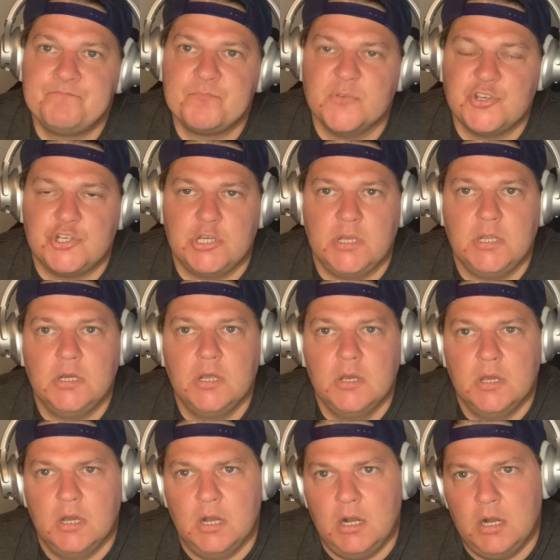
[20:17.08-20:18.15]
machine
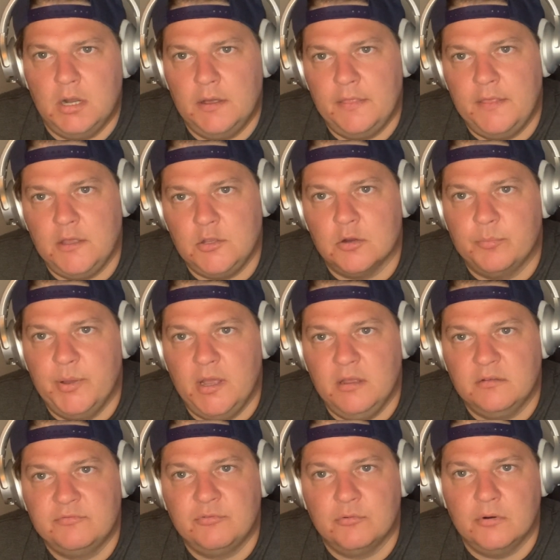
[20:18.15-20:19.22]
that you're
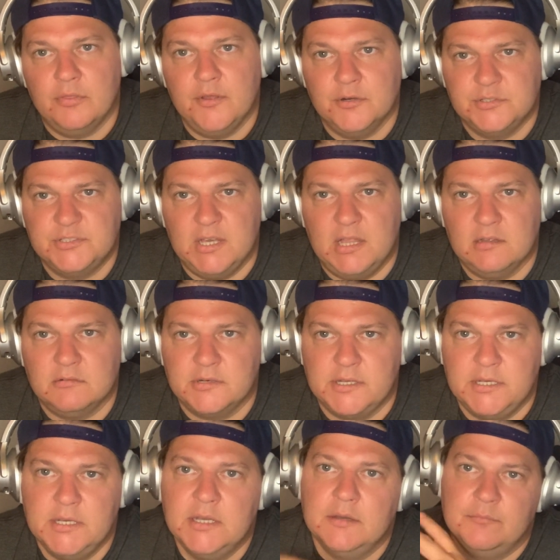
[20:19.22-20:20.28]
paying for their
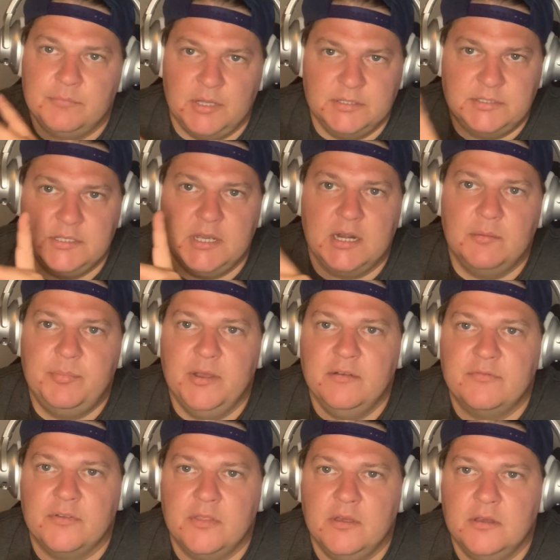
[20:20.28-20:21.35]
salary. Plus, you got to pay
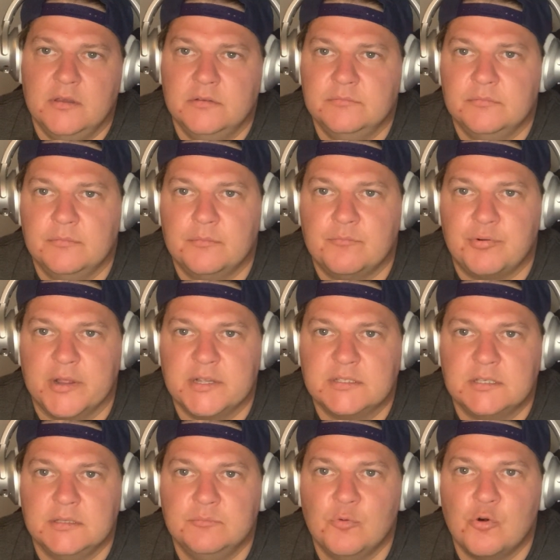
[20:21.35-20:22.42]
for the
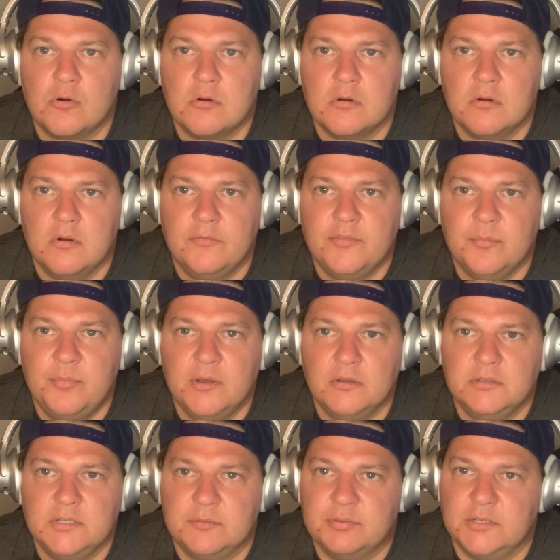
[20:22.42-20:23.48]
bricks and mortar of the
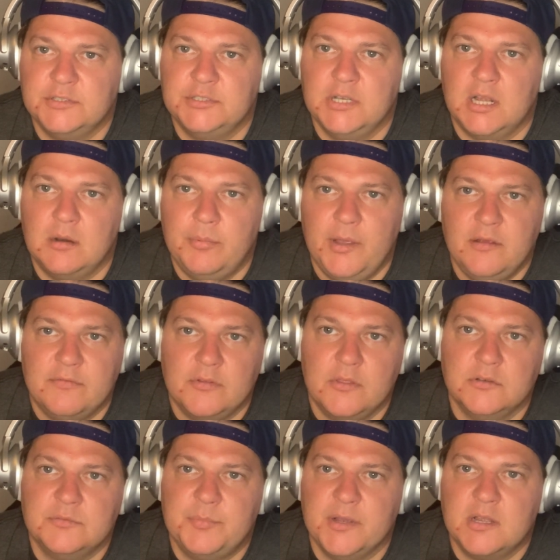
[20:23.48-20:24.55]
building. Plus, you got to pay for
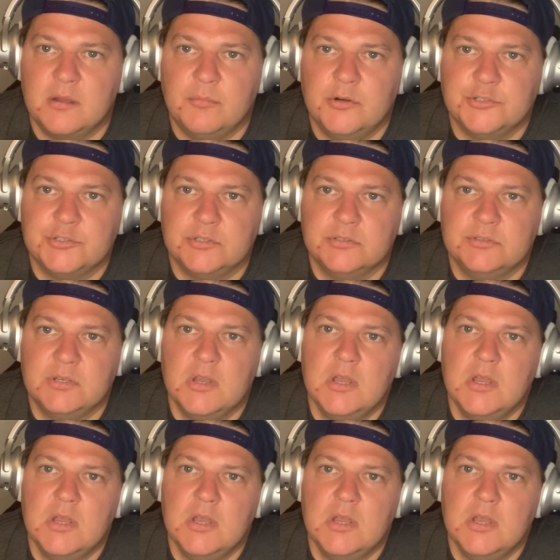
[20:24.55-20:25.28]
those big commercials